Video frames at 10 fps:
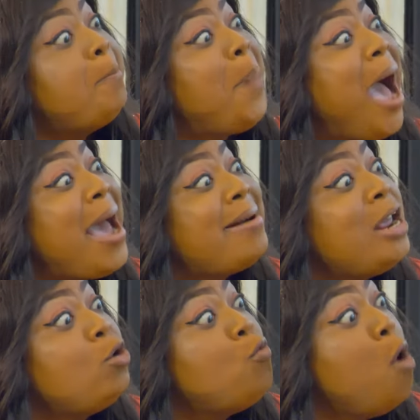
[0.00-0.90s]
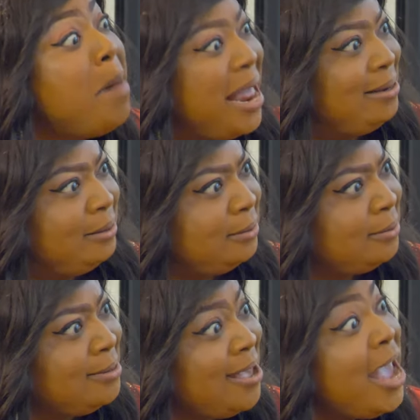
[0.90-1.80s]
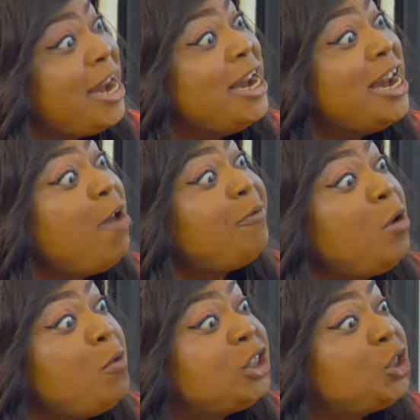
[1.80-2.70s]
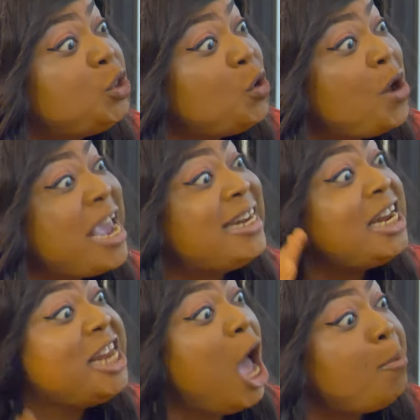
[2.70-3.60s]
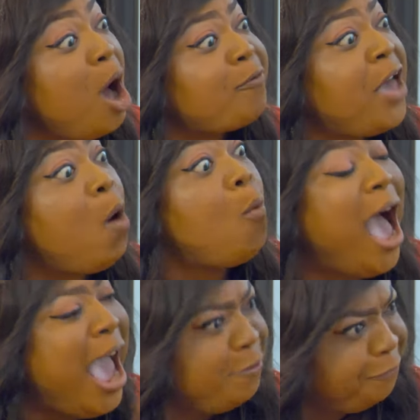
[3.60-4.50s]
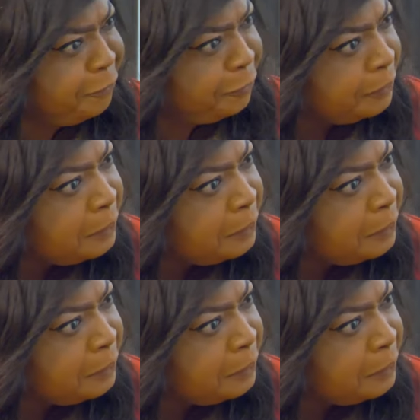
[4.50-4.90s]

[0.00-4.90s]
a barren woman living with you in the name of a wife!